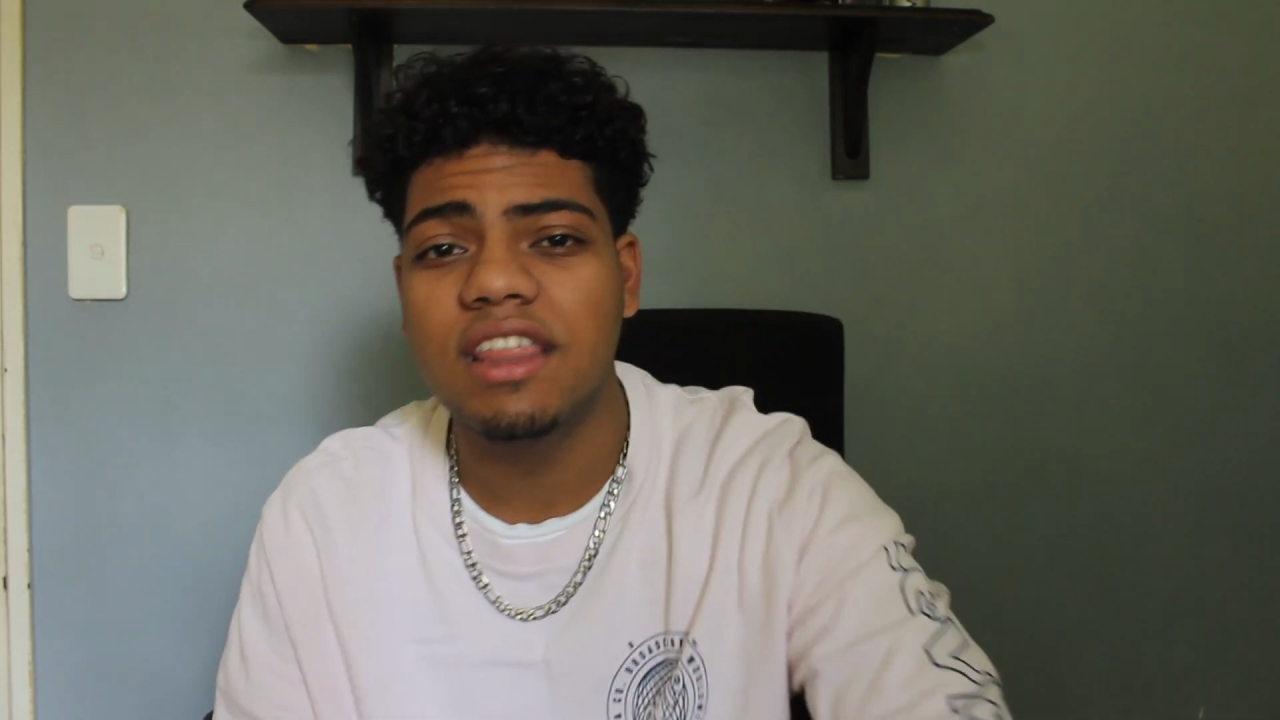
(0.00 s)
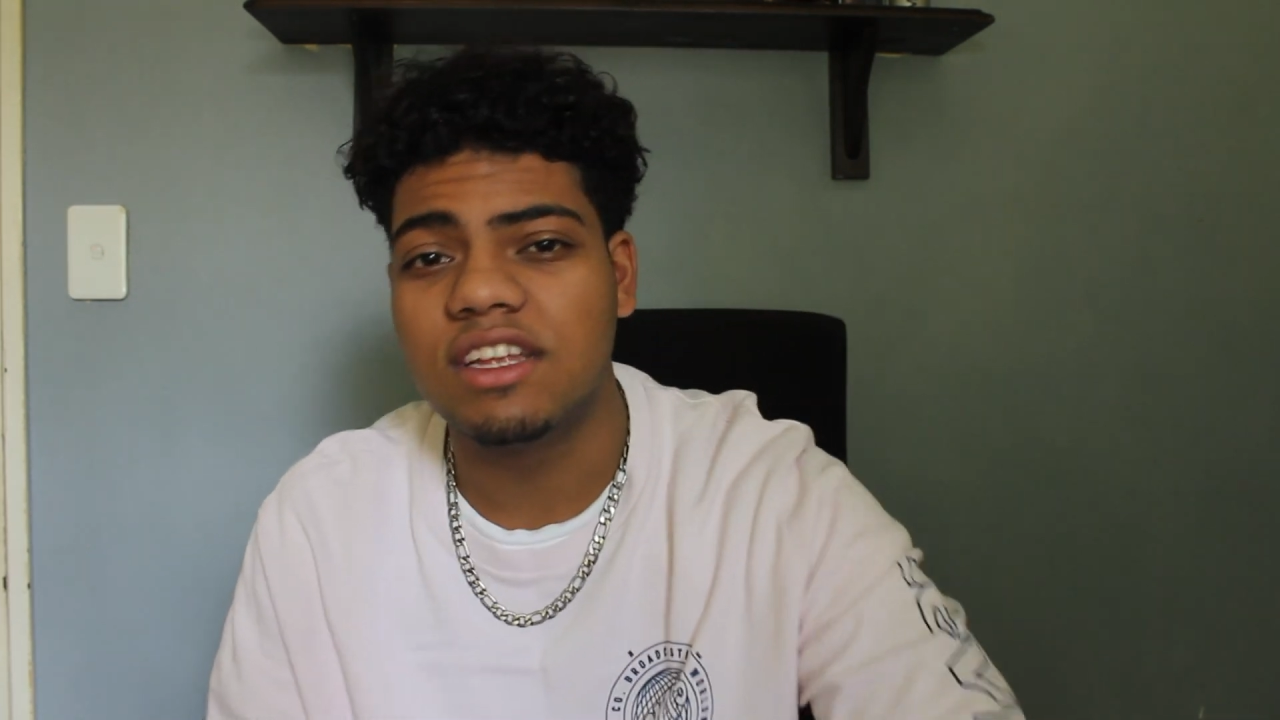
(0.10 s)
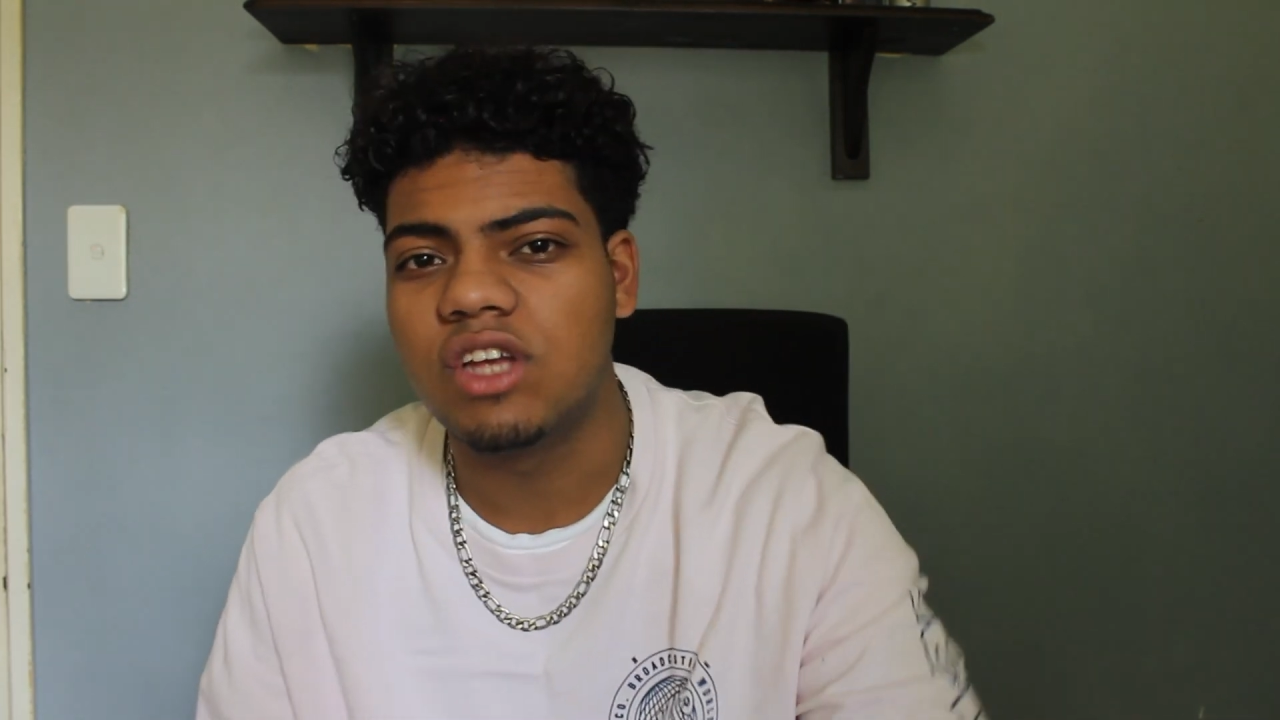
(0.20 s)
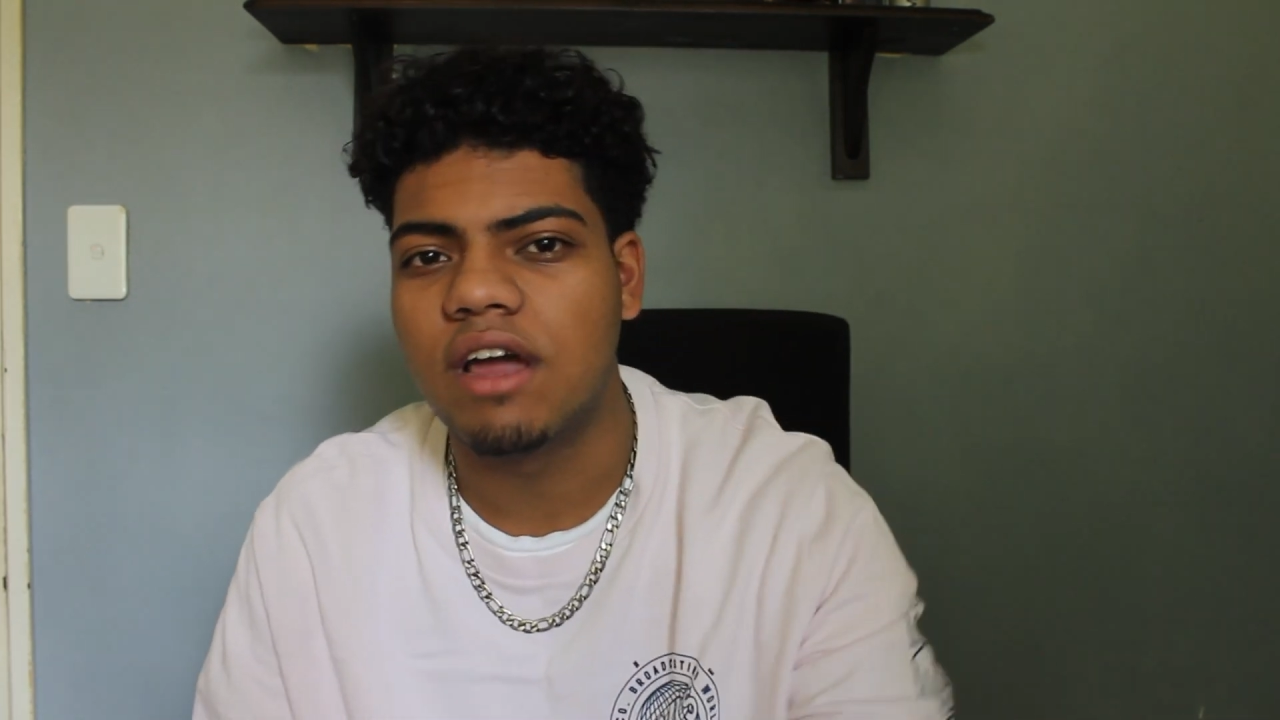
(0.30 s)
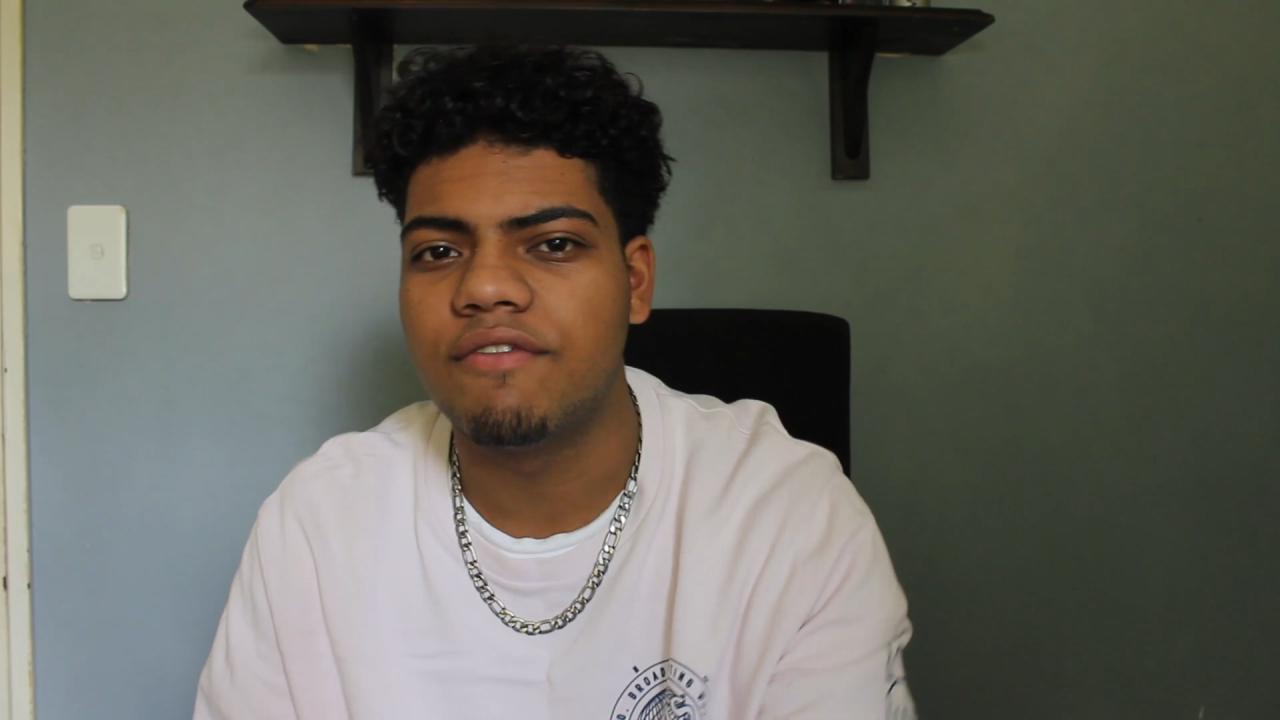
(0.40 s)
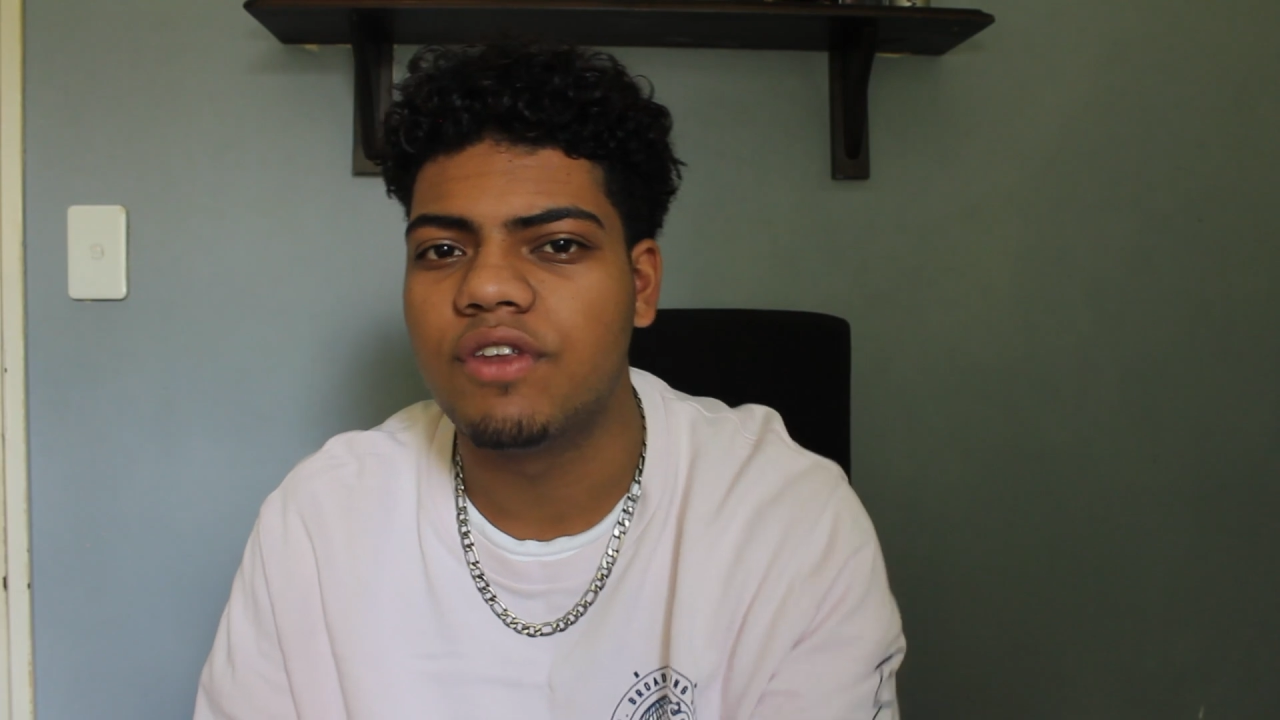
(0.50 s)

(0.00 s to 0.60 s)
that you have.